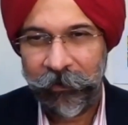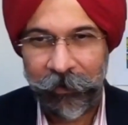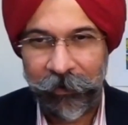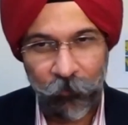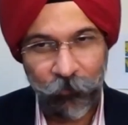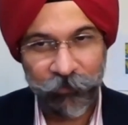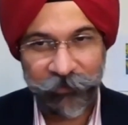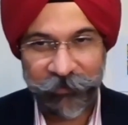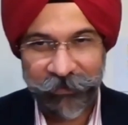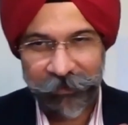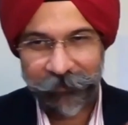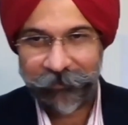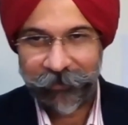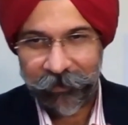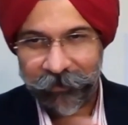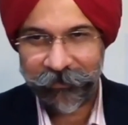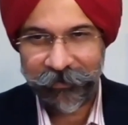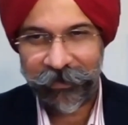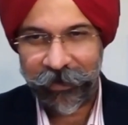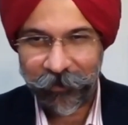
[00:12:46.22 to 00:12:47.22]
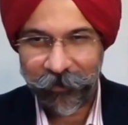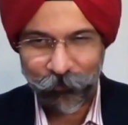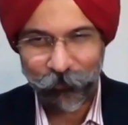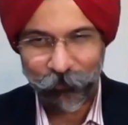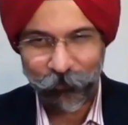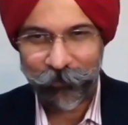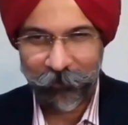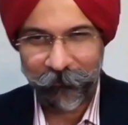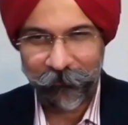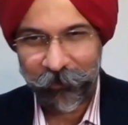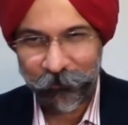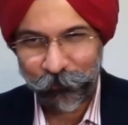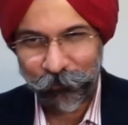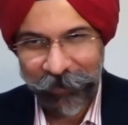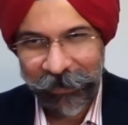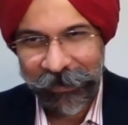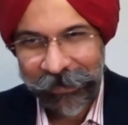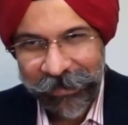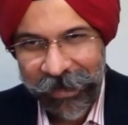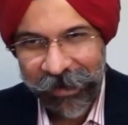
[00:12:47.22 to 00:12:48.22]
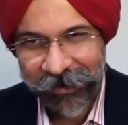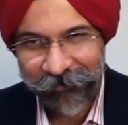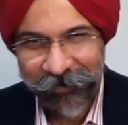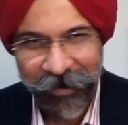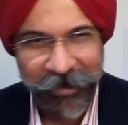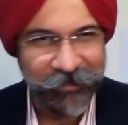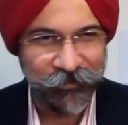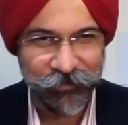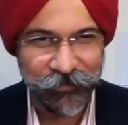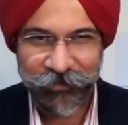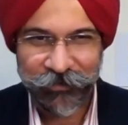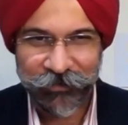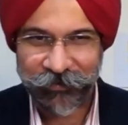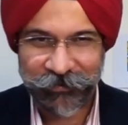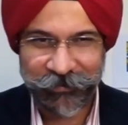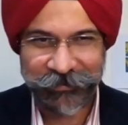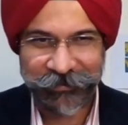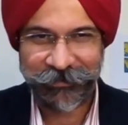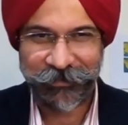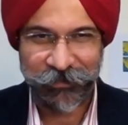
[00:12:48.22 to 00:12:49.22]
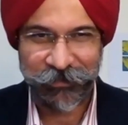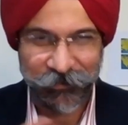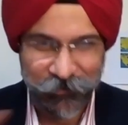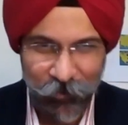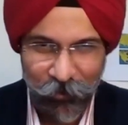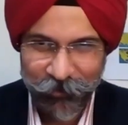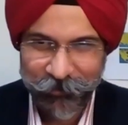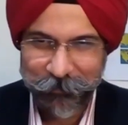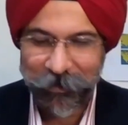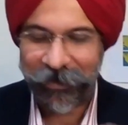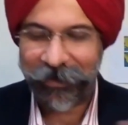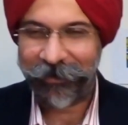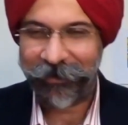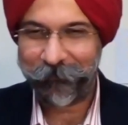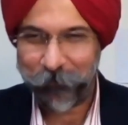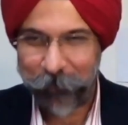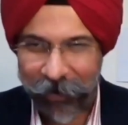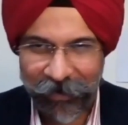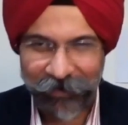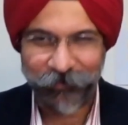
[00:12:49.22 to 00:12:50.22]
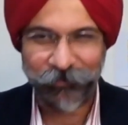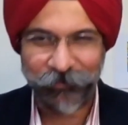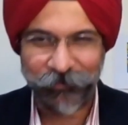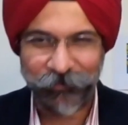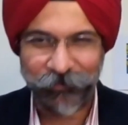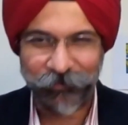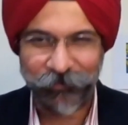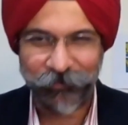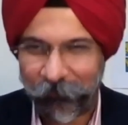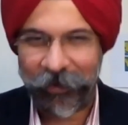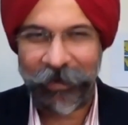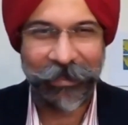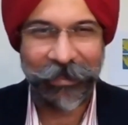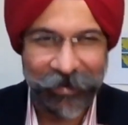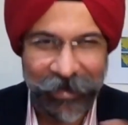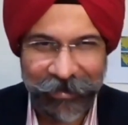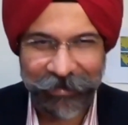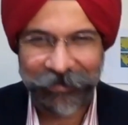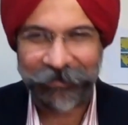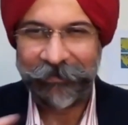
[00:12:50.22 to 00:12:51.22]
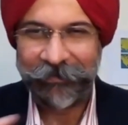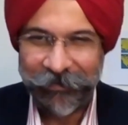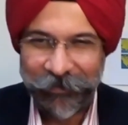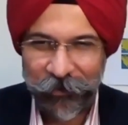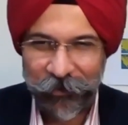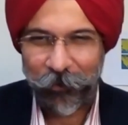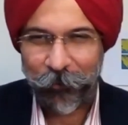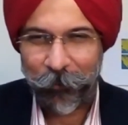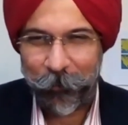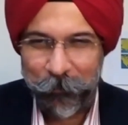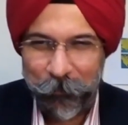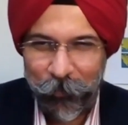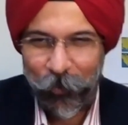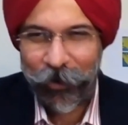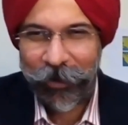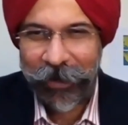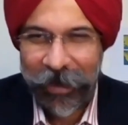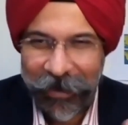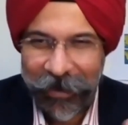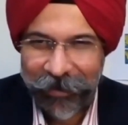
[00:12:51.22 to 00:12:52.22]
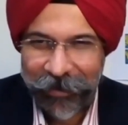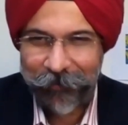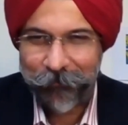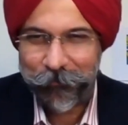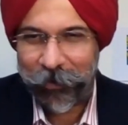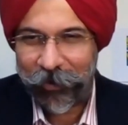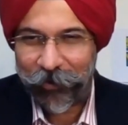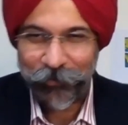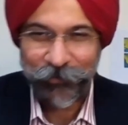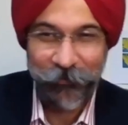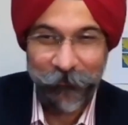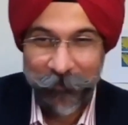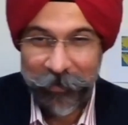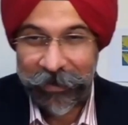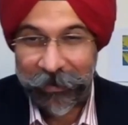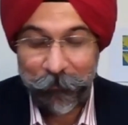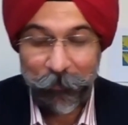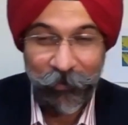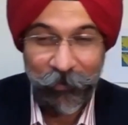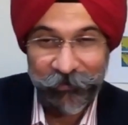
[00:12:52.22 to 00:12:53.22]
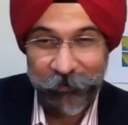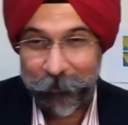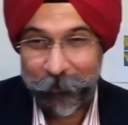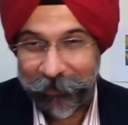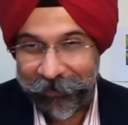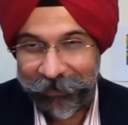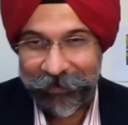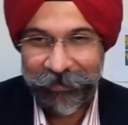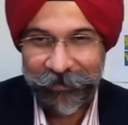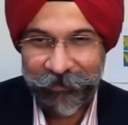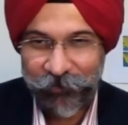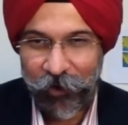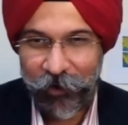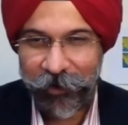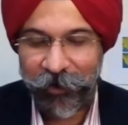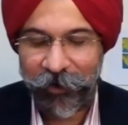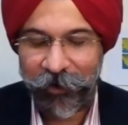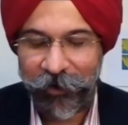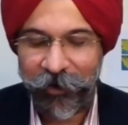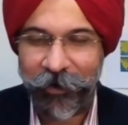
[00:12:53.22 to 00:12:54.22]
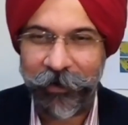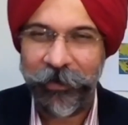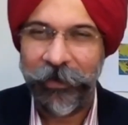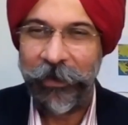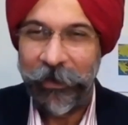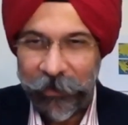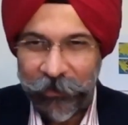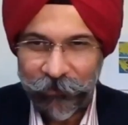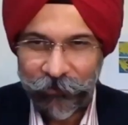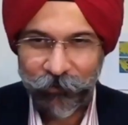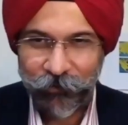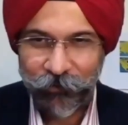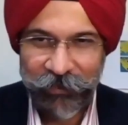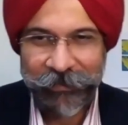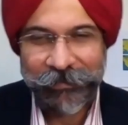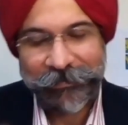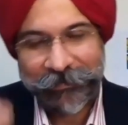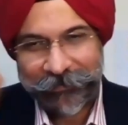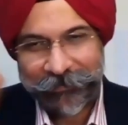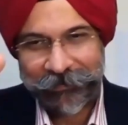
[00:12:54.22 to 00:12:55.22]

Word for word: Now, usne dard diya to dawa to deni hai, right? She's, she's caused me pain. So she's feeling like, you know, poor guy because of me, possibly he's got hurt. So she's